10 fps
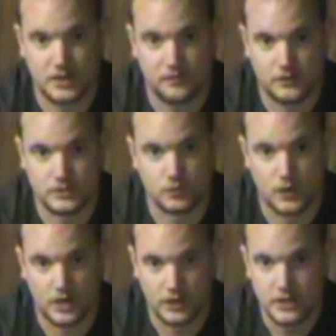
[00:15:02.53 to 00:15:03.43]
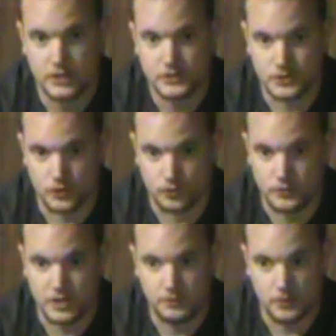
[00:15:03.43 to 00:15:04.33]
stuff here as well. So
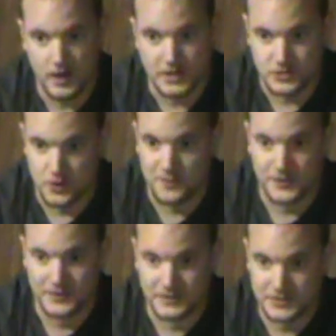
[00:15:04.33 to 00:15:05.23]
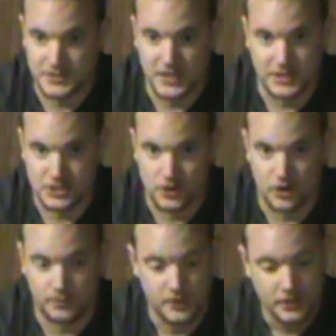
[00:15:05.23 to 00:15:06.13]
keep your eyes open and stay
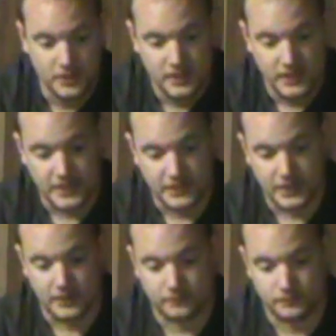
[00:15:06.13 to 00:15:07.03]
sharp. And